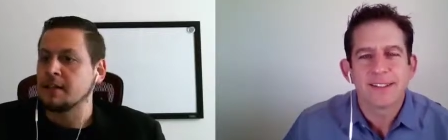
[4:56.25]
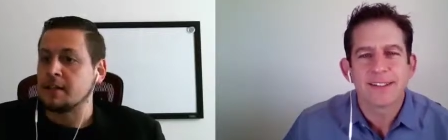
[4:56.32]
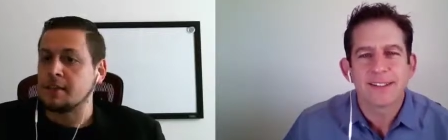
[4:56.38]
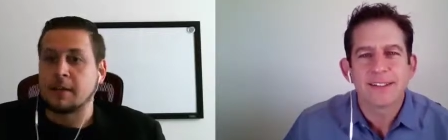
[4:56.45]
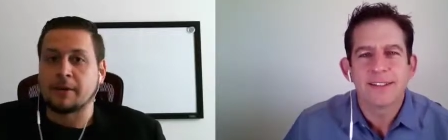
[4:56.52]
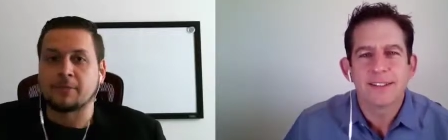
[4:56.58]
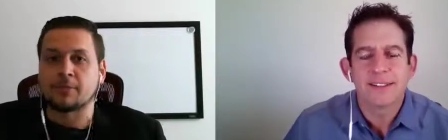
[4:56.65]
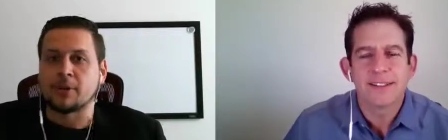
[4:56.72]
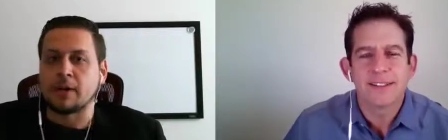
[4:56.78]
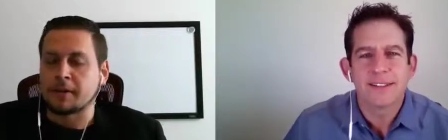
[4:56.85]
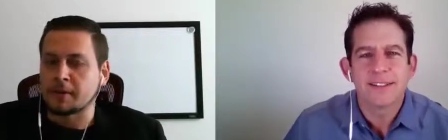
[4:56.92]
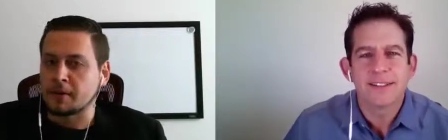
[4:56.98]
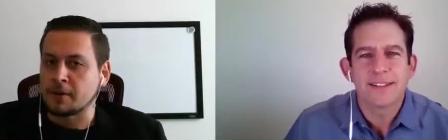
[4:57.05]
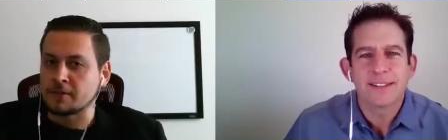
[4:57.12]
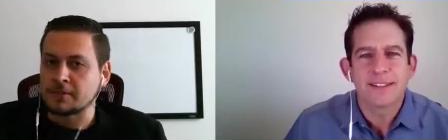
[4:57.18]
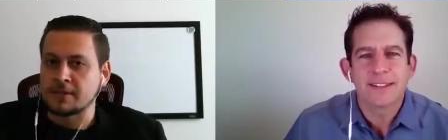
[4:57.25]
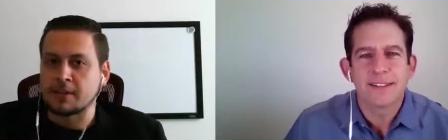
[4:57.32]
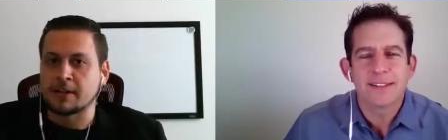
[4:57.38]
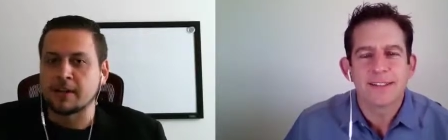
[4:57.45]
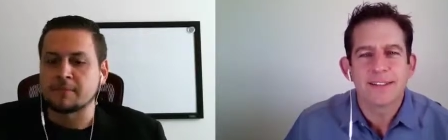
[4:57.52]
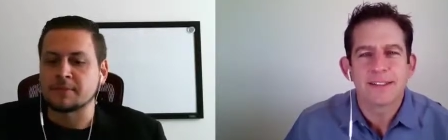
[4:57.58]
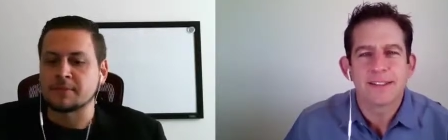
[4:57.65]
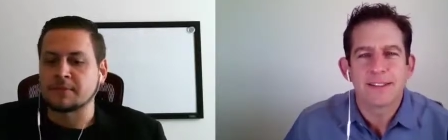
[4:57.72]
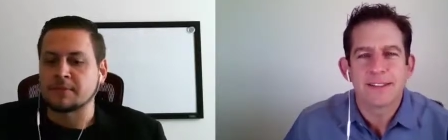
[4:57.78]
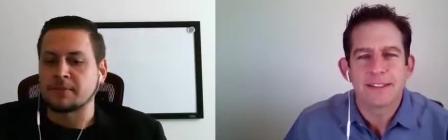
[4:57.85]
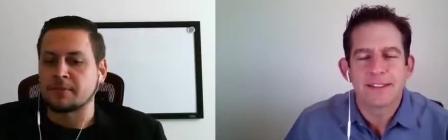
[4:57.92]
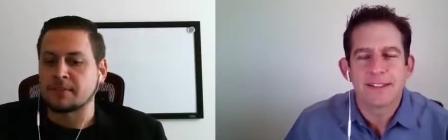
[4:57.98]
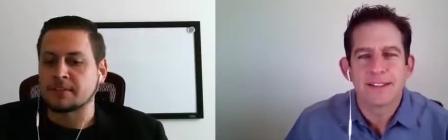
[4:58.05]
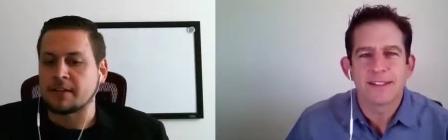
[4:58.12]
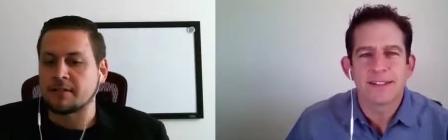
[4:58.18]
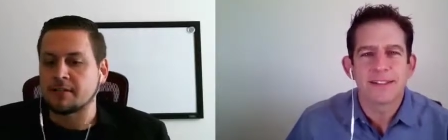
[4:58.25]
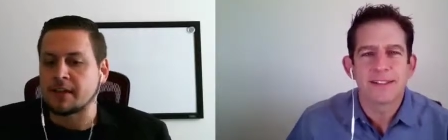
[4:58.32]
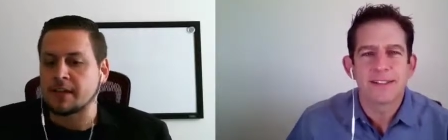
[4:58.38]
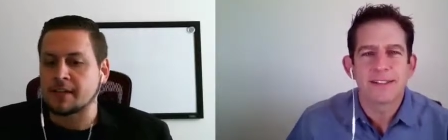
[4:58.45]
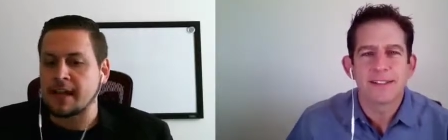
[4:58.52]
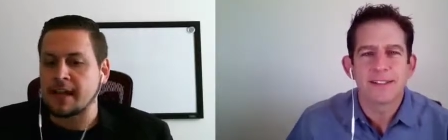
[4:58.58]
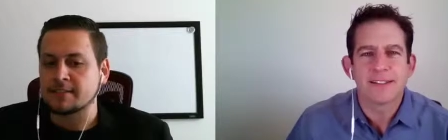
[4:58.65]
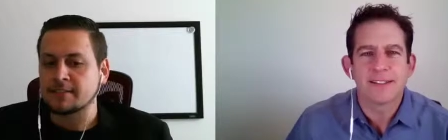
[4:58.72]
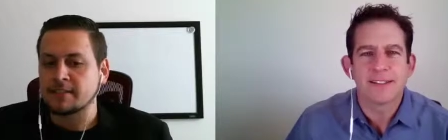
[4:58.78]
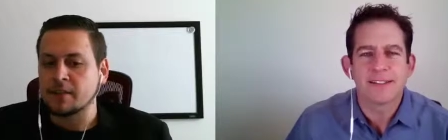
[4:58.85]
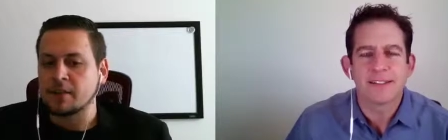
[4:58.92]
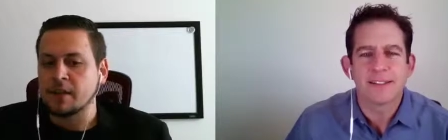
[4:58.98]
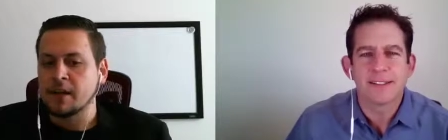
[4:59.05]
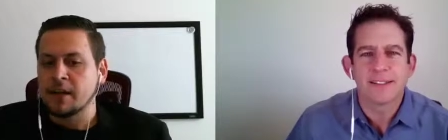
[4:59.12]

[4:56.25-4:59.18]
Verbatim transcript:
Speaker 1: They pay for a lot of their own CRMs and different stuff like that. So,